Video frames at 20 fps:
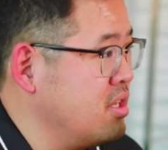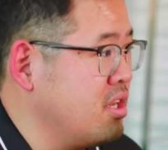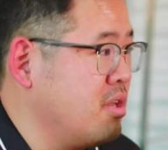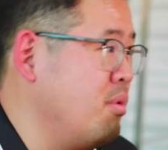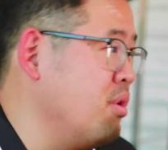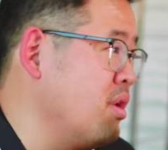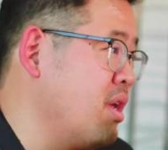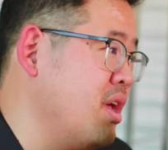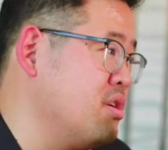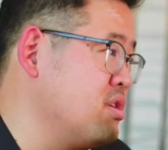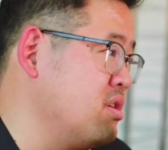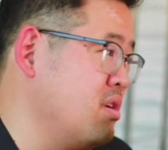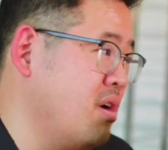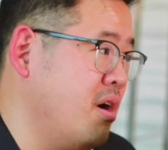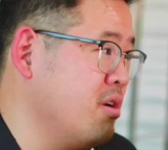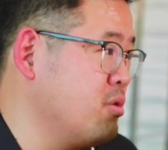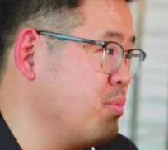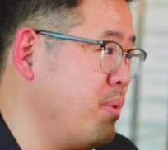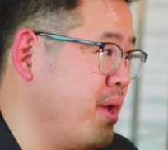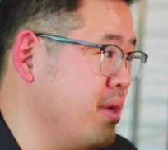and communication in
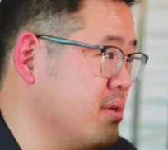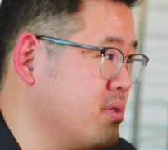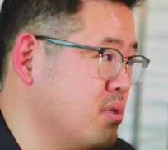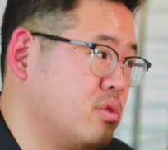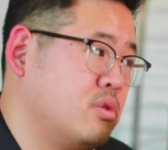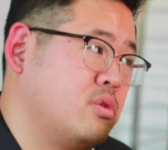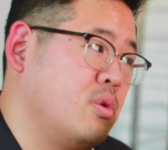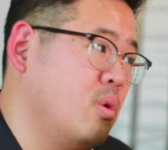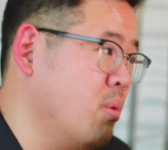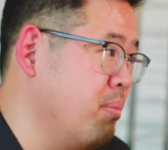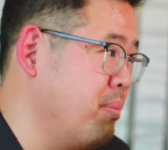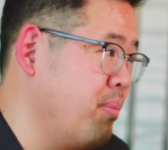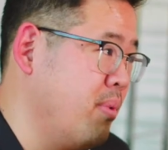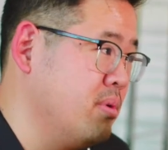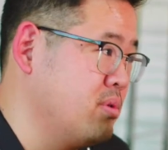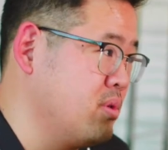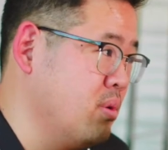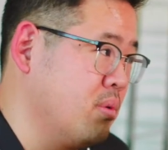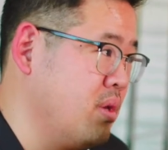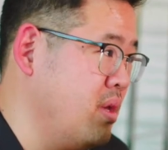our space is so
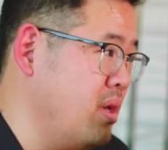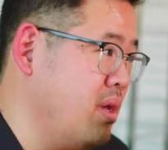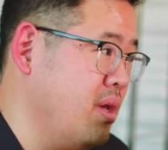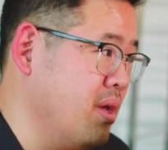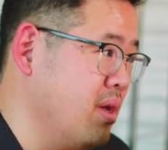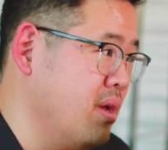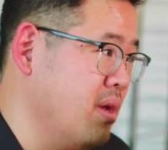important, so key.